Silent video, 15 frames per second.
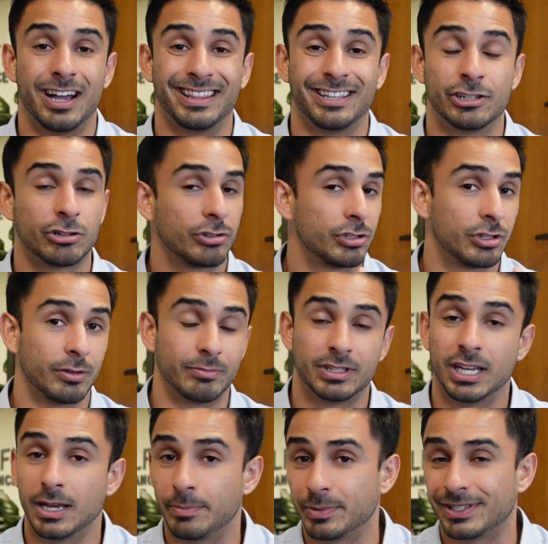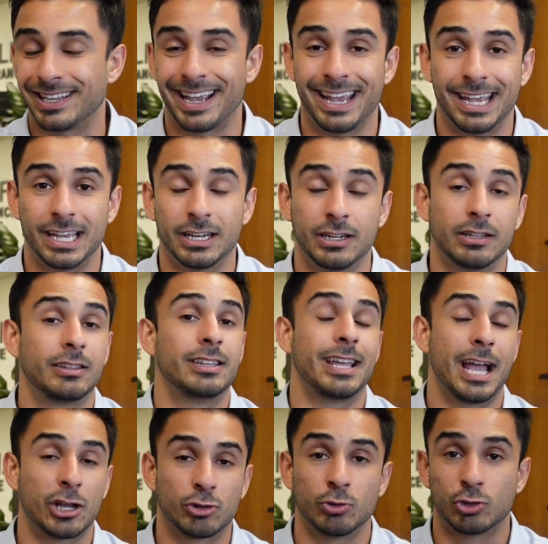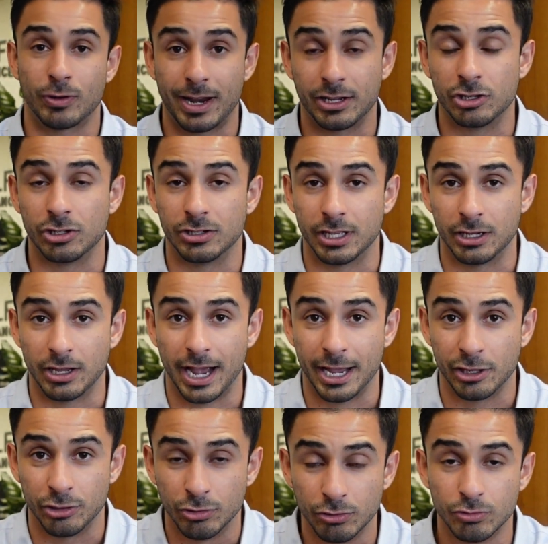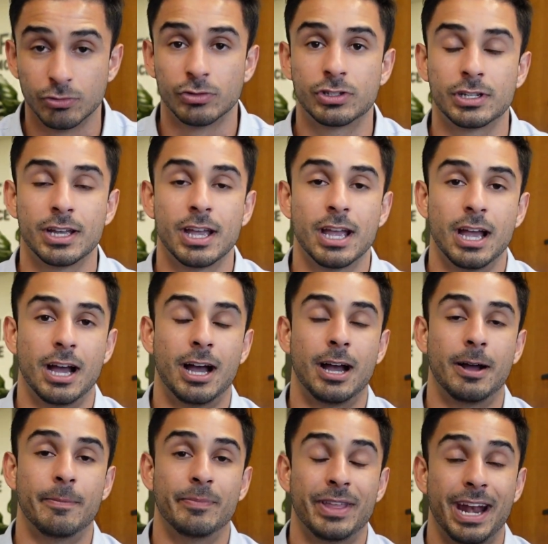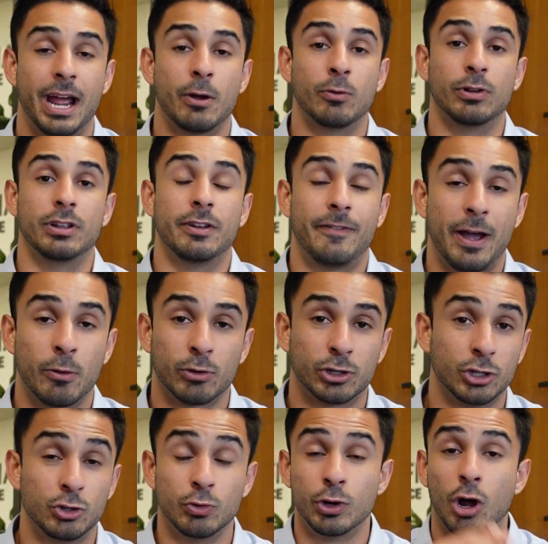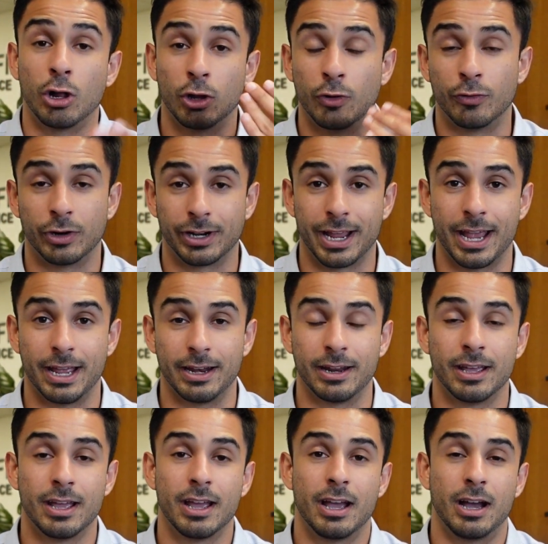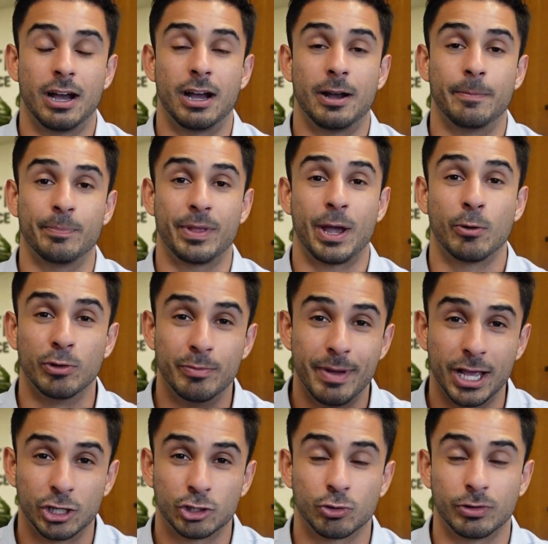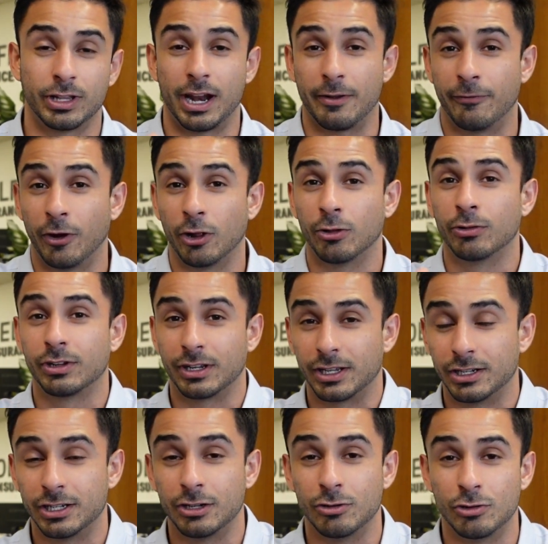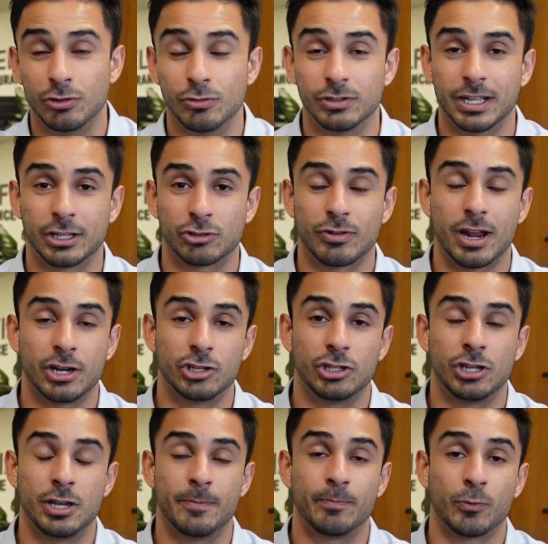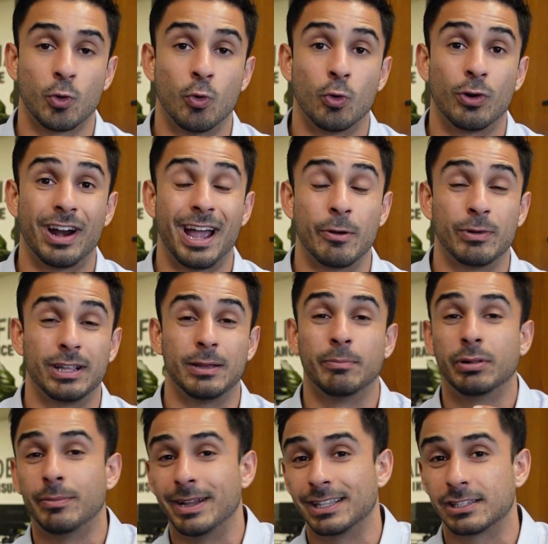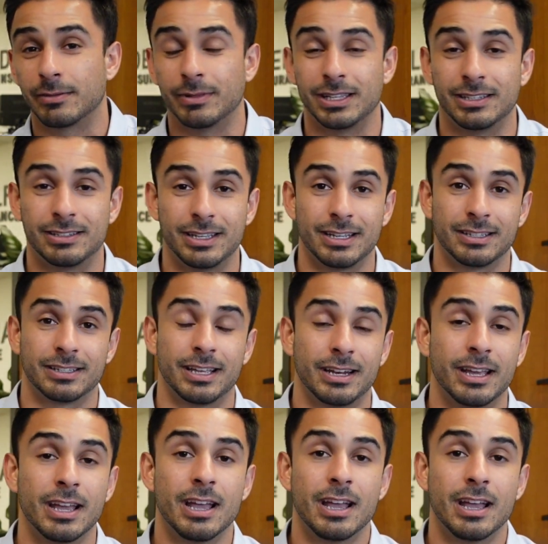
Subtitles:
These are some tips and the actual strategies that I used that I would, if I were to do it all over again, I would make sure that I followed and continue to use that strategy, or I would implement some of these things that